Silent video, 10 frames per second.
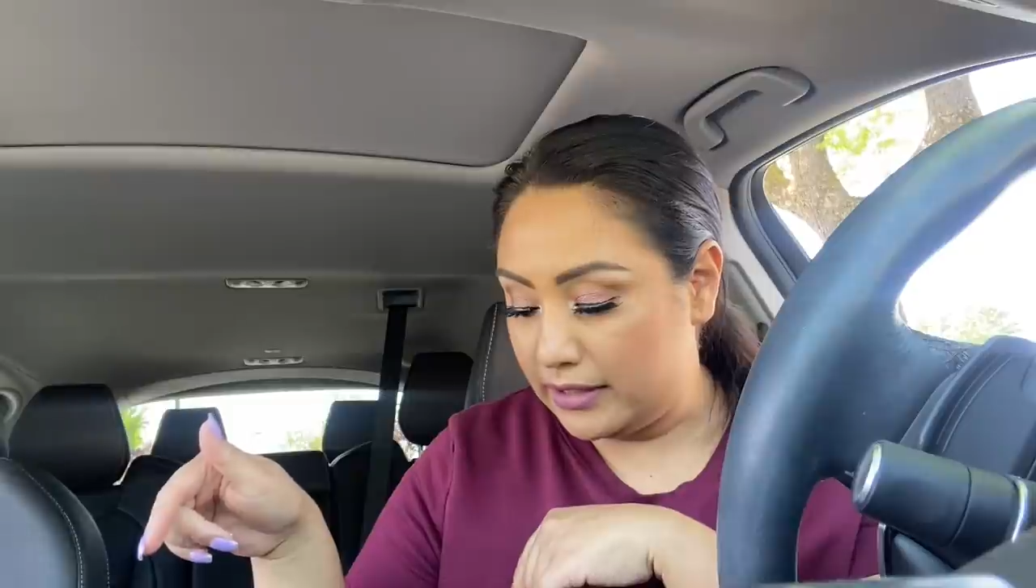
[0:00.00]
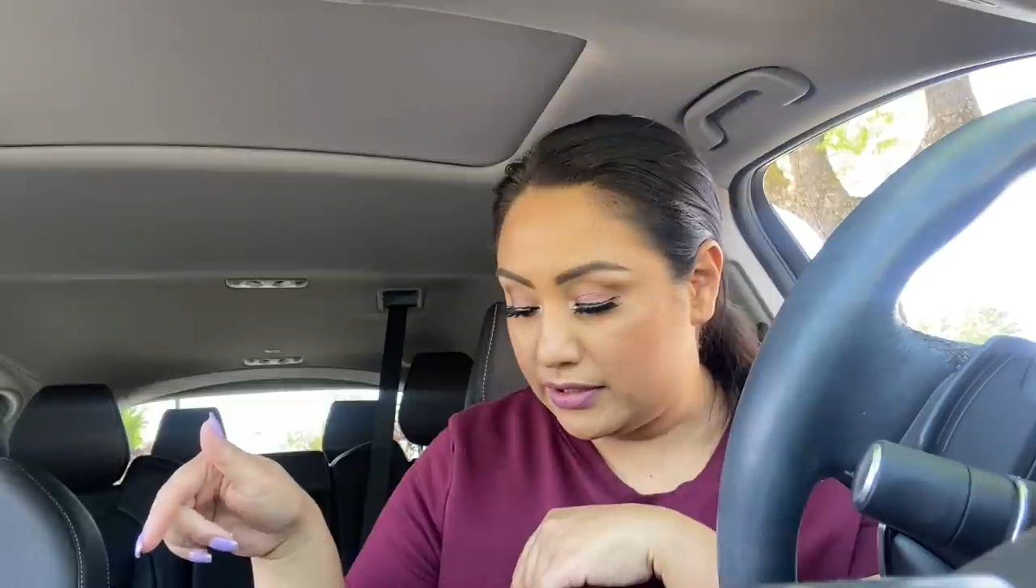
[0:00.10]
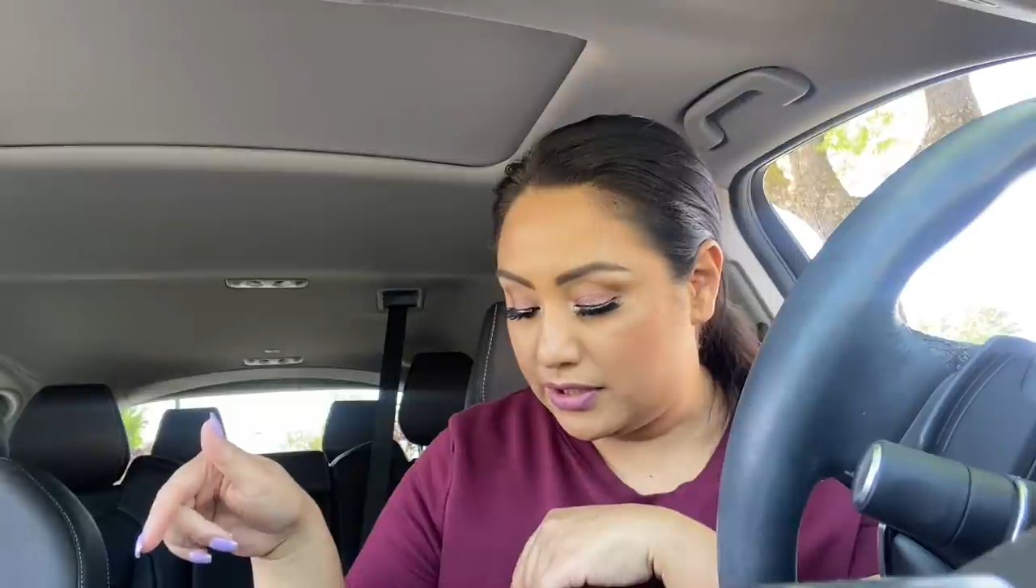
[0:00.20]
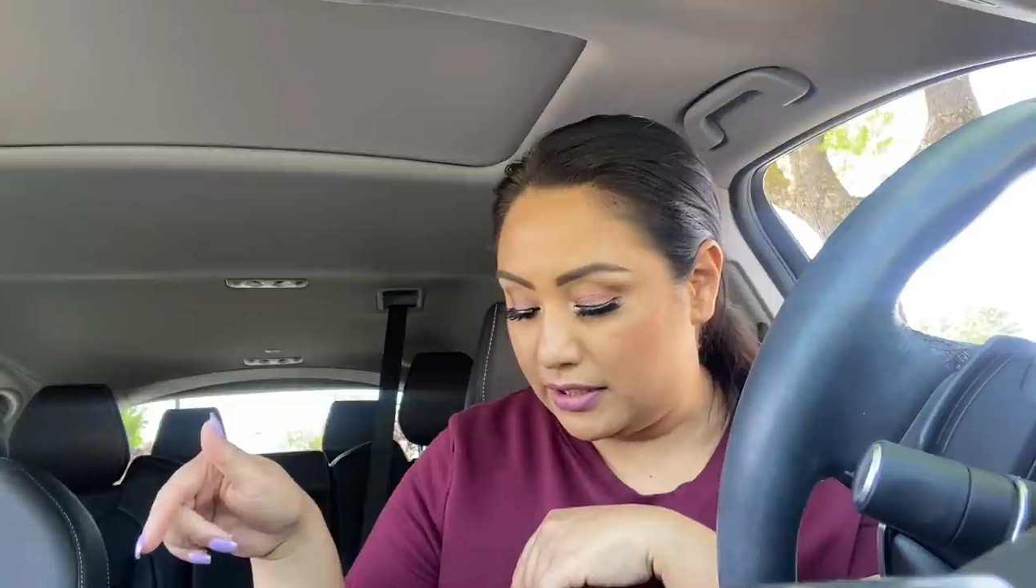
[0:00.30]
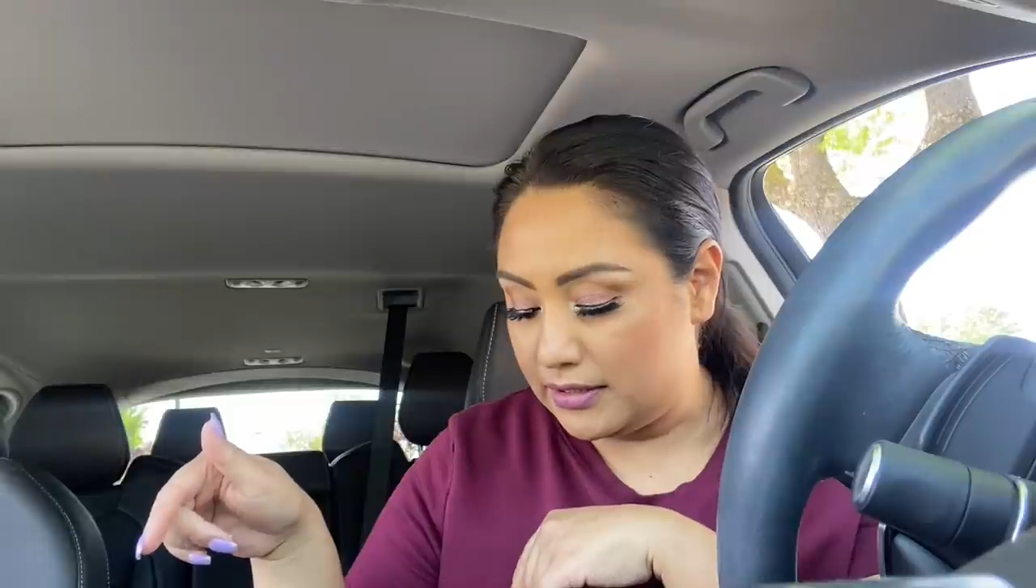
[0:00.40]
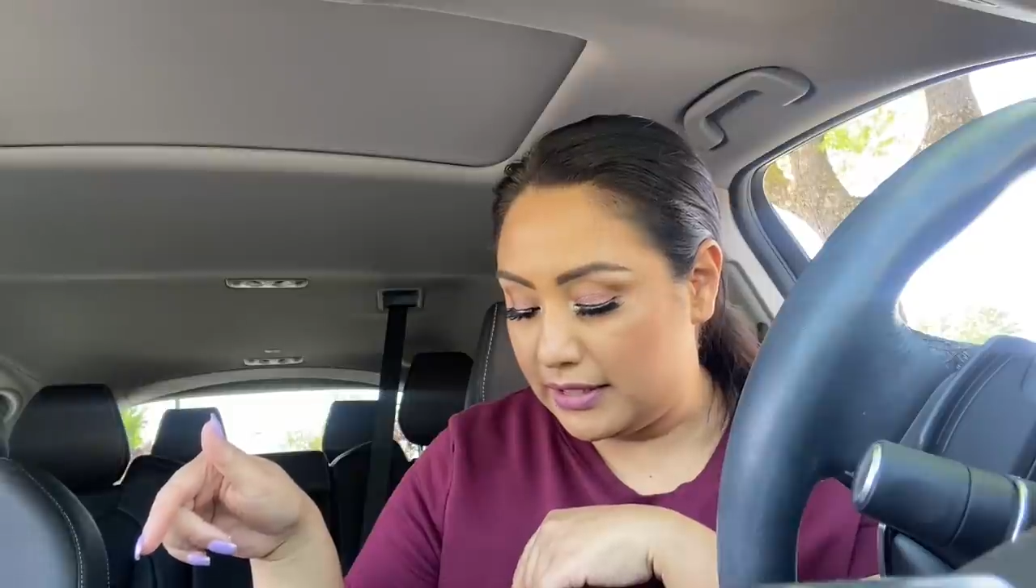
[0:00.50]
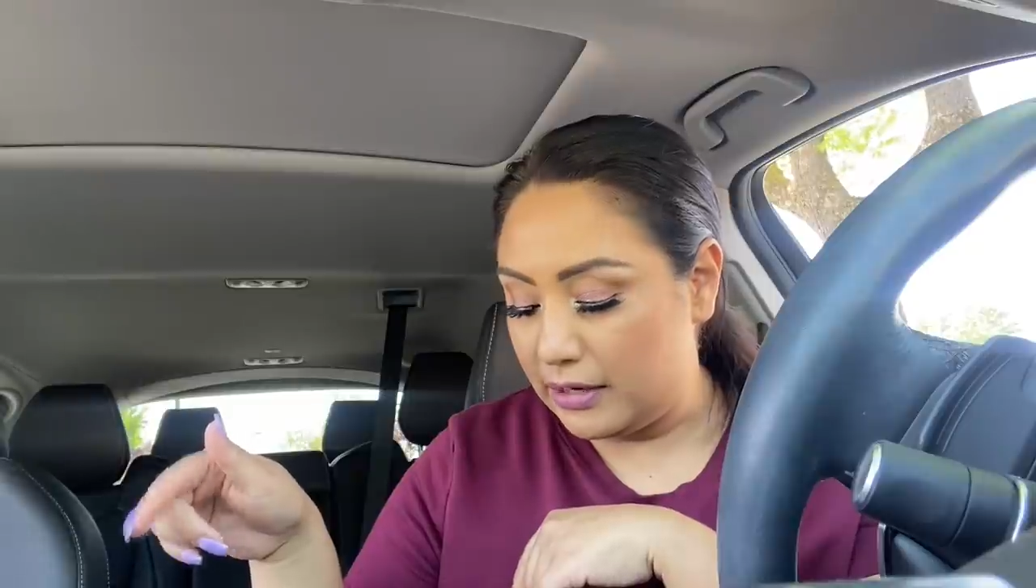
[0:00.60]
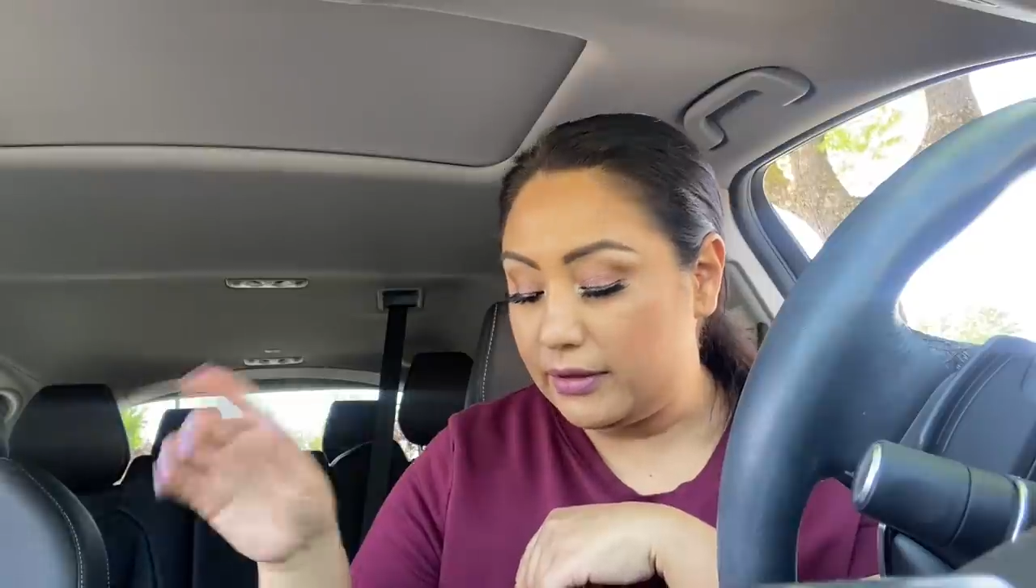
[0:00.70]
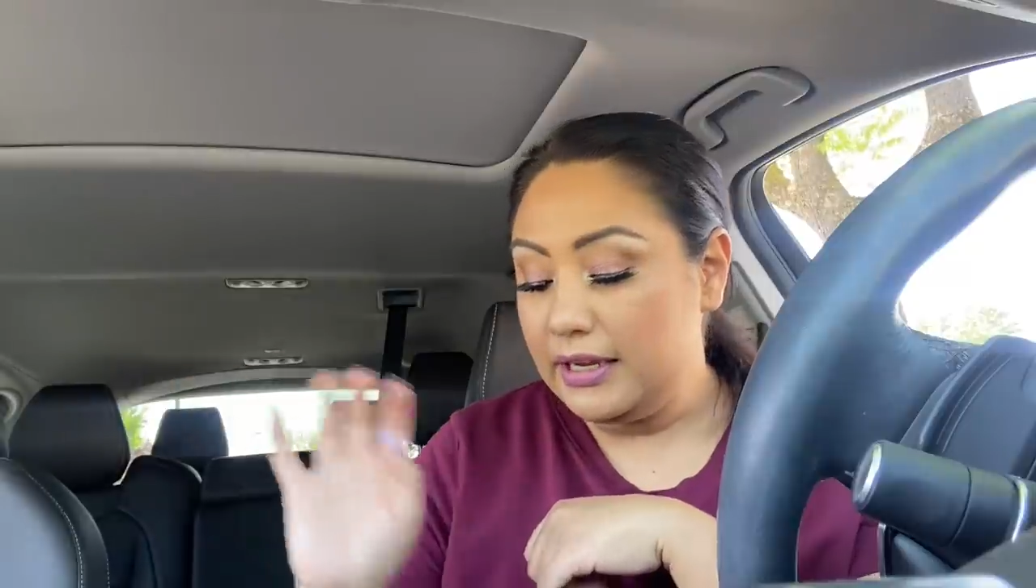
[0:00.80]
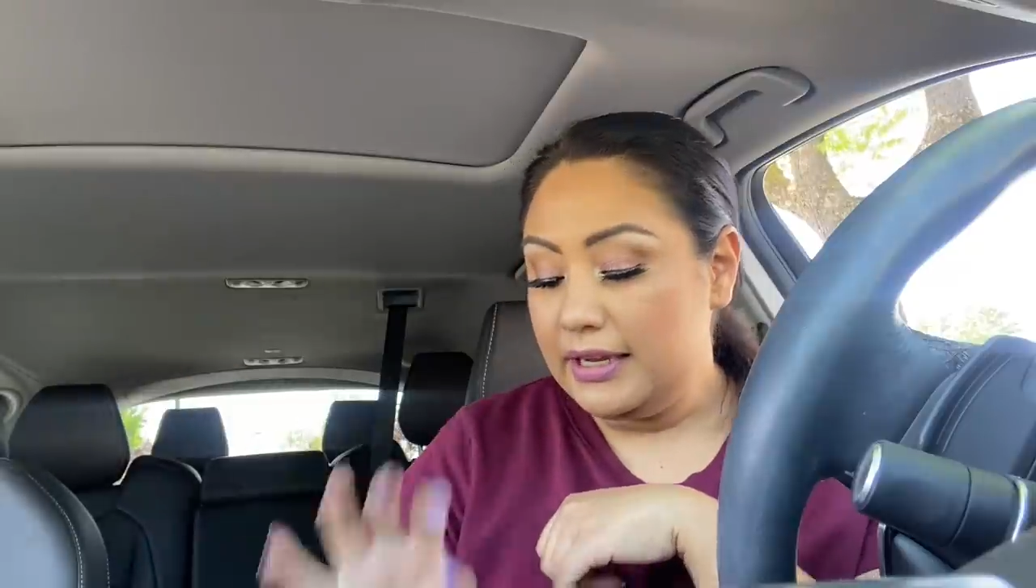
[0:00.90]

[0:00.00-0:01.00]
exchanged out.